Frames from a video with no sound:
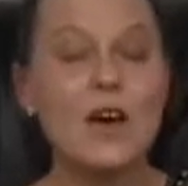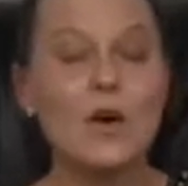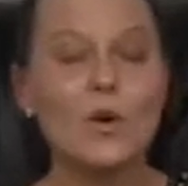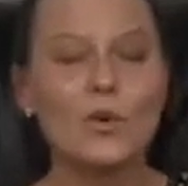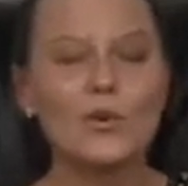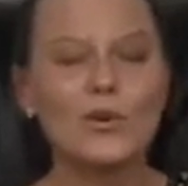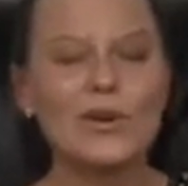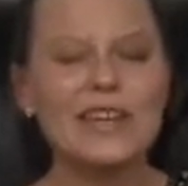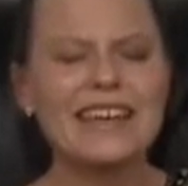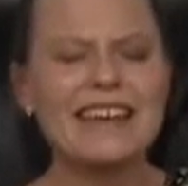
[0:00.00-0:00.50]

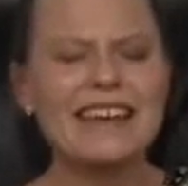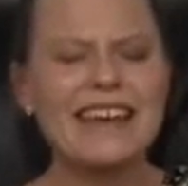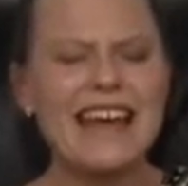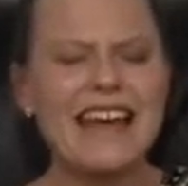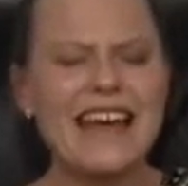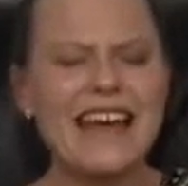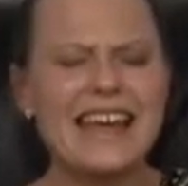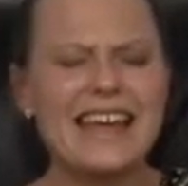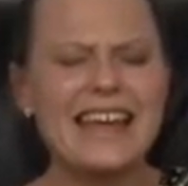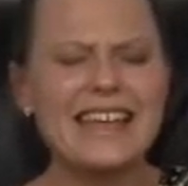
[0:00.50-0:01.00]
we
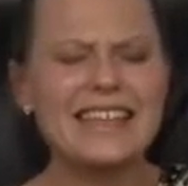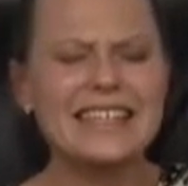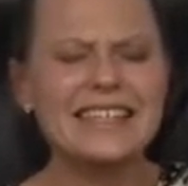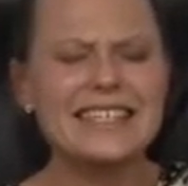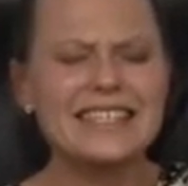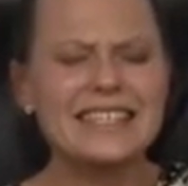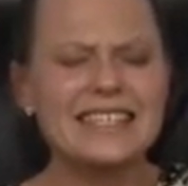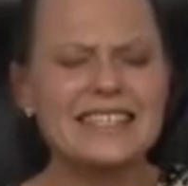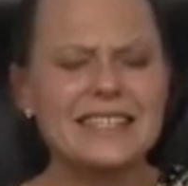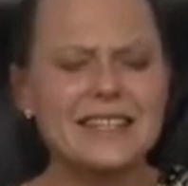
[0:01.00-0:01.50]

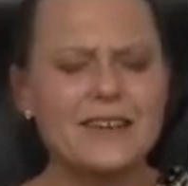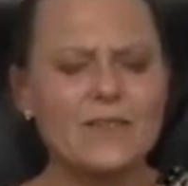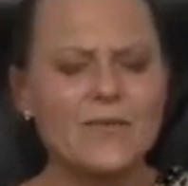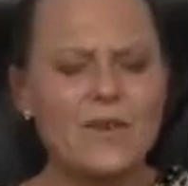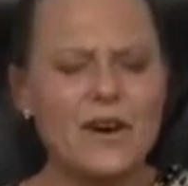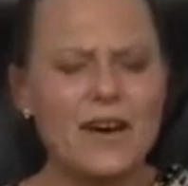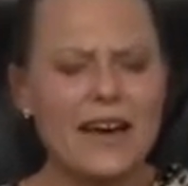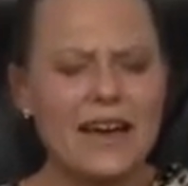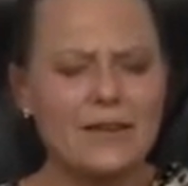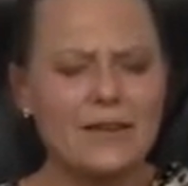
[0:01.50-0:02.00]
as
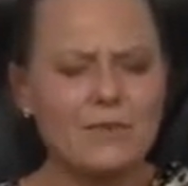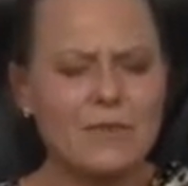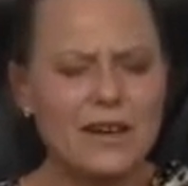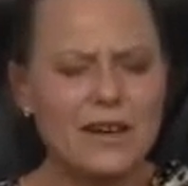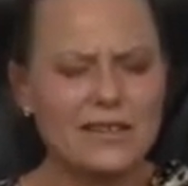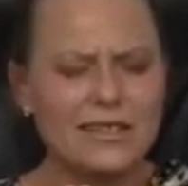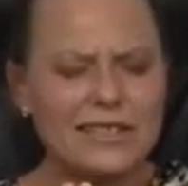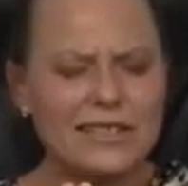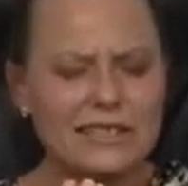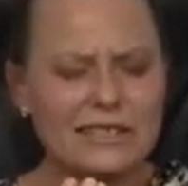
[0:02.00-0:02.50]
Divine
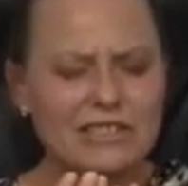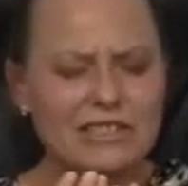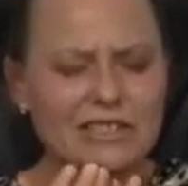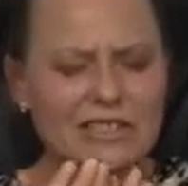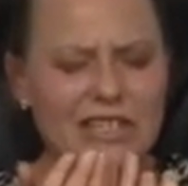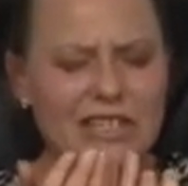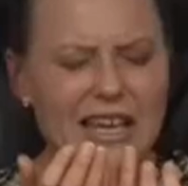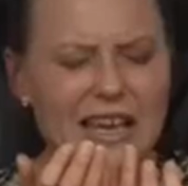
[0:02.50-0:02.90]
Masters